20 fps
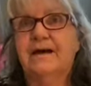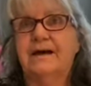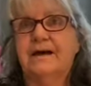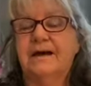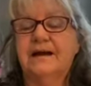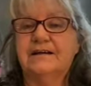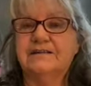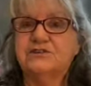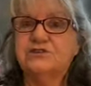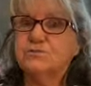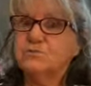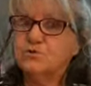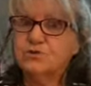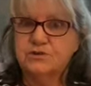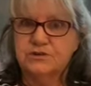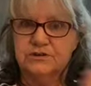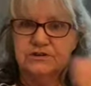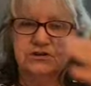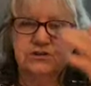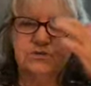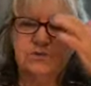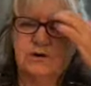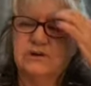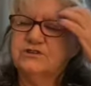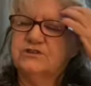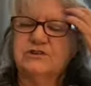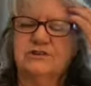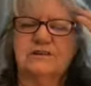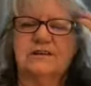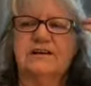and some more
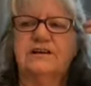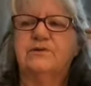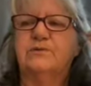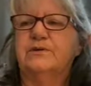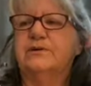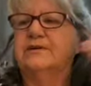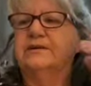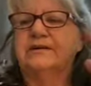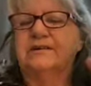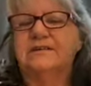dishwashing liquid